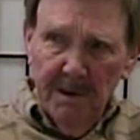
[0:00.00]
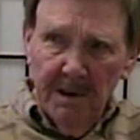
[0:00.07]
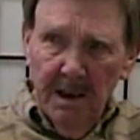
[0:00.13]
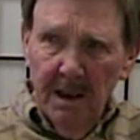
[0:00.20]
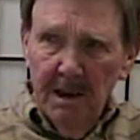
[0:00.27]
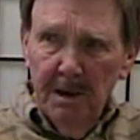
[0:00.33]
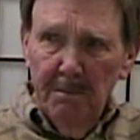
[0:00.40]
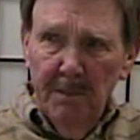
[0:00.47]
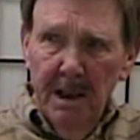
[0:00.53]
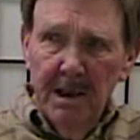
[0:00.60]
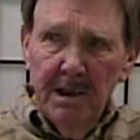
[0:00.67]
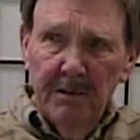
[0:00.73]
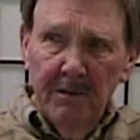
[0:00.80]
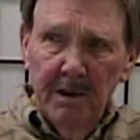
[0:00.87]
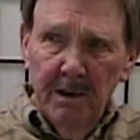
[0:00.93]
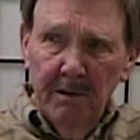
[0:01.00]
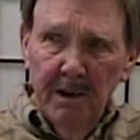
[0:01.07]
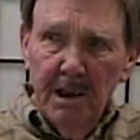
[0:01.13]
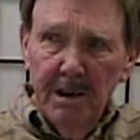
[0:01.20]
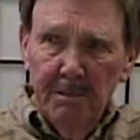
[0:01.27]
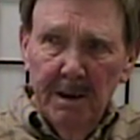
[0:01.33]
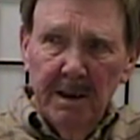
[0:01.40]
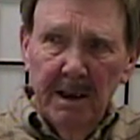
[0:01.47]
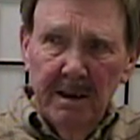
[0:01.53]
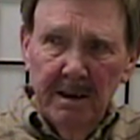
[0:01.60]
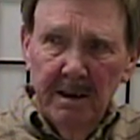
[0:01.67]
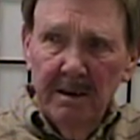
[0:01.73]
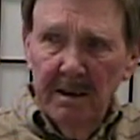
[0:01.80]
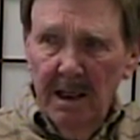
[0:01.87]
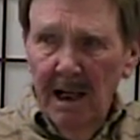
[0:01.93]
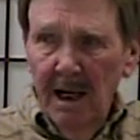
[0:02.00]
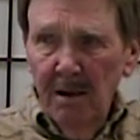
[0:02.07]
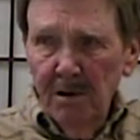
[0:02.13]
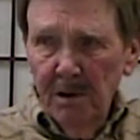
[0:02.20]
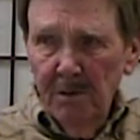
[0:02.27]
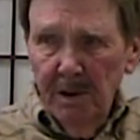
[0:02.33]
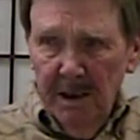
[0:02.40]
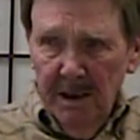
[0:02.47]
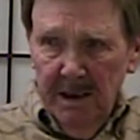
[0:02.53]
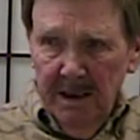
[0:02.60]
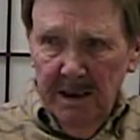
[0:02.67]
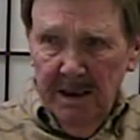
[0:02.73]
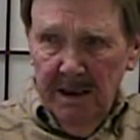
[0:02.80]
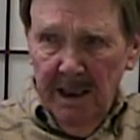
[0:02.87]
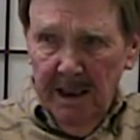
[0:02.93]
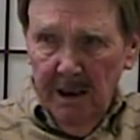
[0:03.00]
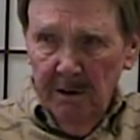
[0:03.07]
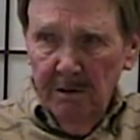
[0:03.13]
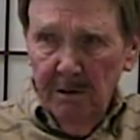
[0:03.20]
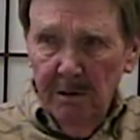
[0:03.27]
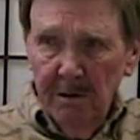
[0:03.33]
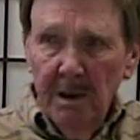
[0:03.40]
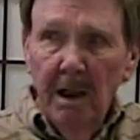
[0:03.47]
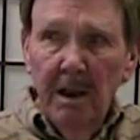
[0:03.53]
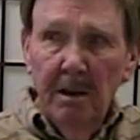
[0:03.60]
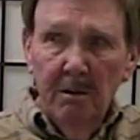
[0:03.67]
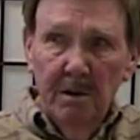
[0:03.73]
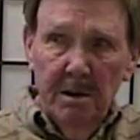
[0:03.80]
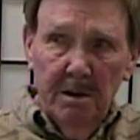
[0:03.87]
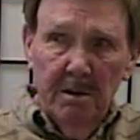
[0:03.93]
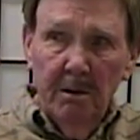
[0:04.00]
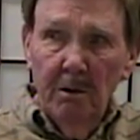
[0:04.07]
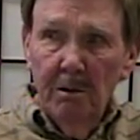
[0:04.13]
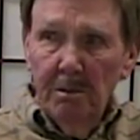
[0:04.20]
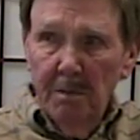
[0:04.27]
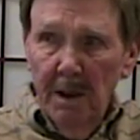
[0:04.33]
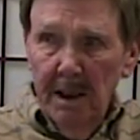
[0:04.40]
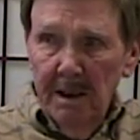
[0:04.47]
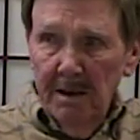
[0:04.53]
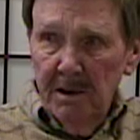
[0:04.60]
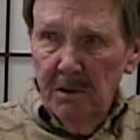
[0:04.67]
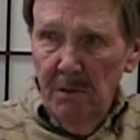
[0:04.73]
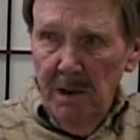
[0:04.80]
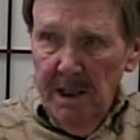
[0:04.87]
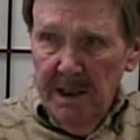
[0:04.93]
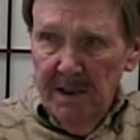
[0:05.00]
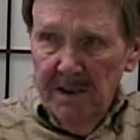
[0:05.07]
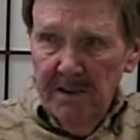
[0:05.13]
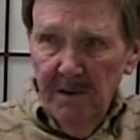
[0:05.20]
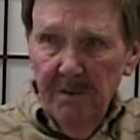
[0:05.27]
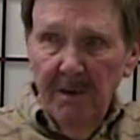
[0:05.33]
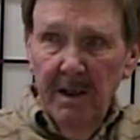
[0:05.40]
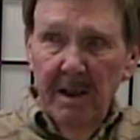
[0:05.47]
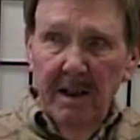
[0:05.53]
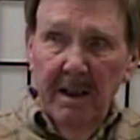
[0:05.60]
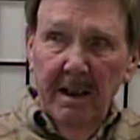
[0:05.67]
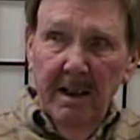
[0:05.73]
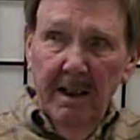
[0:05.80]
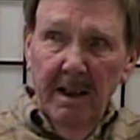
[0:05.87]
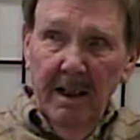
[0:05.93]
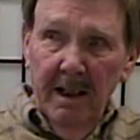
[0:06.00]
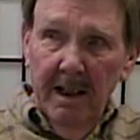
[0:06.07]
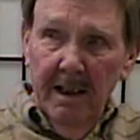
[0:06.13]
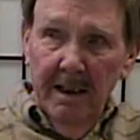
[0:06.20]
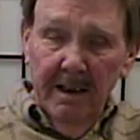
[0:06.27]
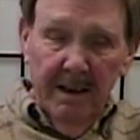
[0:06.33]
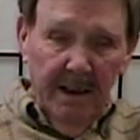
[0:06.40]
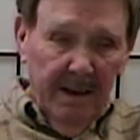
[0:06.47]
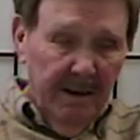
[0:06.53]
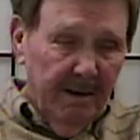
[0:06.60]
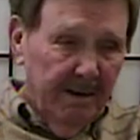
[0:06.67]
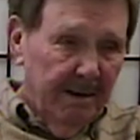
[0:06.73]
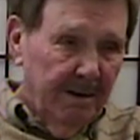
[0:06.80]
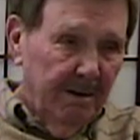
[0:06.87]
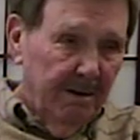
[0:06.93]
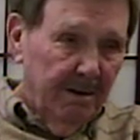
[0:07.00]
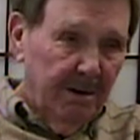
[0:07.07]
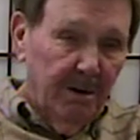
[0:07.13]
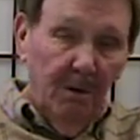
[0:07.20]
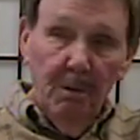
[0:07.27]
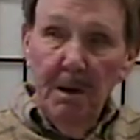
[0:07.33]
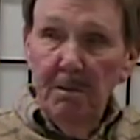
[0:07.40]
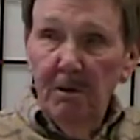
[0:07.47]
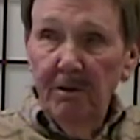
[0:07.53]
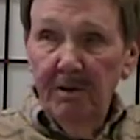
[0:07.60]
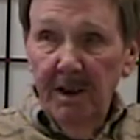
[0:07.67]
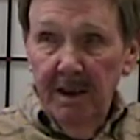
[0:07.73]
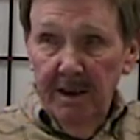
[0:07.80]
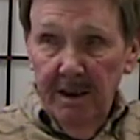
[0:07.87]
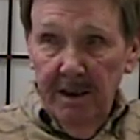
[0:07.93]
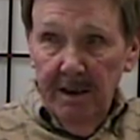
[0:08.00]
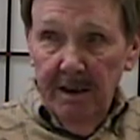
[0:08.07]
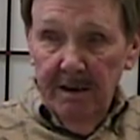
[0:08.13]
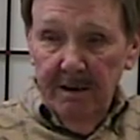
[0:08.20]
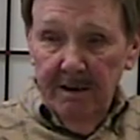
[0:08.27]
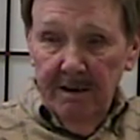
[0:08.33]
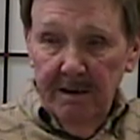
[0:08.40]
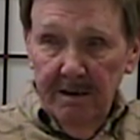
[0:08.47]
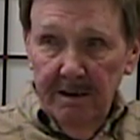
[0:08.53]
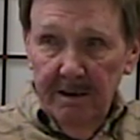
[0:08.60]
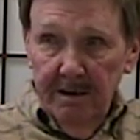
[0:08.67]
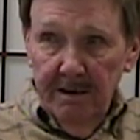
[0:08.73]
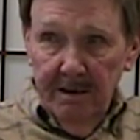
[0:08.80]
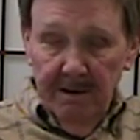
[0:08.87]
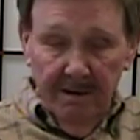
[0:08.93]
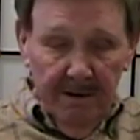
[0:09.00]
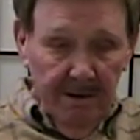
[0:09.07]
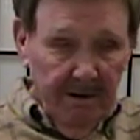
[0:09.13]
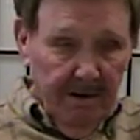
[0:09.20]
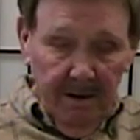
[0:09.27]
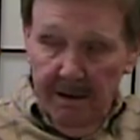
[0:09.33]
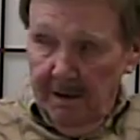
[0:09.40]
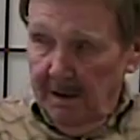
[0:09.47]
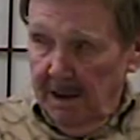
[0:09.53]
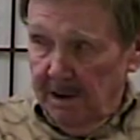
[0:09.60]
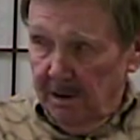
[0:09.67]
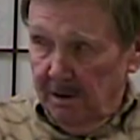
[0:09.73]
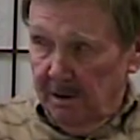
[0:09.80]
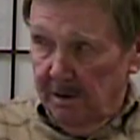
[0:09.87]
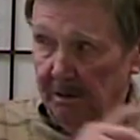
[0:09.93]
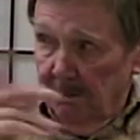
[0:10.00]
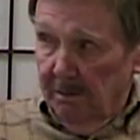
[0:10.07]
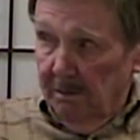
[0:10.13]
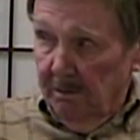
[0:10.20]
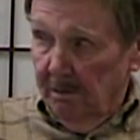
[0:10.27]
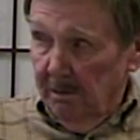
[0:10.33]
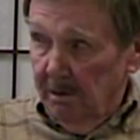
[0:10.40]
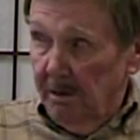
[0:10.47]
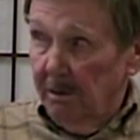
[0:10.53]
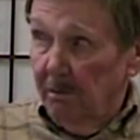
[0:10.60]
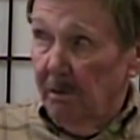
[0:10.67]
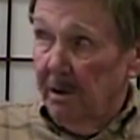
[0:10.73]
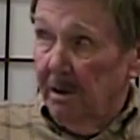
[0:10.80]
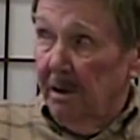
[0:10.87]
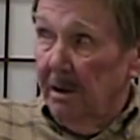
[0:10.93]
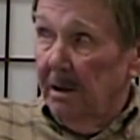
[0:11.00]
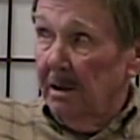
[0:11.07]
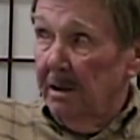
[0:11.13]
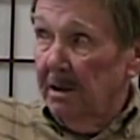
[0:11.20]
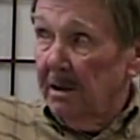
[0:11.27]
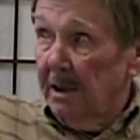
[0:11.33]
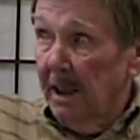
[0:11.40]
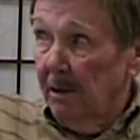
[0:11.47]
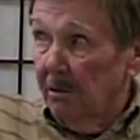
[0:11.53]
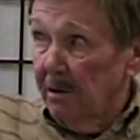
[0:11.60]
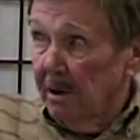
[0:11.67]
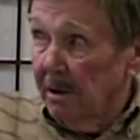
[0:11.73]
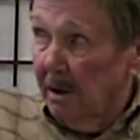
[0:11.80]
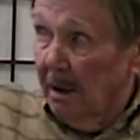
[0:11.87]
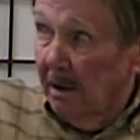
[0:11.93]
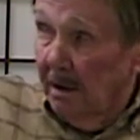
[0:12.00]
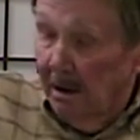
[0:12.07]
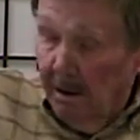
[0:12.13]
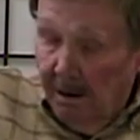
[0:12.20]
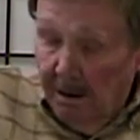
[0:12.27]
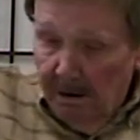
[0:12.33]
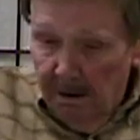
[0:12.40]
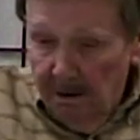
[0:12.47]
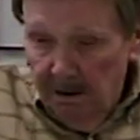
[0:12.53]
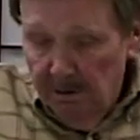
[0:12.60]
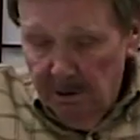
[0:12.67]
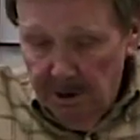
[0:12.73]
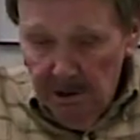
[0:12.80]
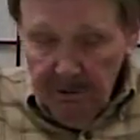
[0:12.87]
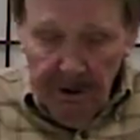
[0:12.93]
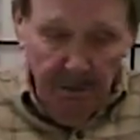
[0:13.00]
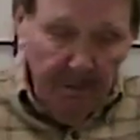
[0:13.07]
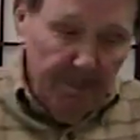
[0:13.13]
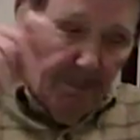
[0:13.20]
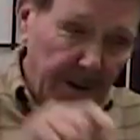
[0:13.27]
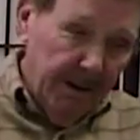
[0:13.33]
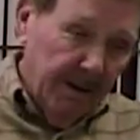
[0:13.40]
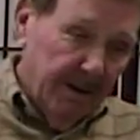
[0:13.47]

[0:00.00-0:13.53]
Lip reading: the sergeant major of the regiment that there's a house we could take over. It was owned by the Swedes. And so we moved in there. And that's what this guy was a trumpet player.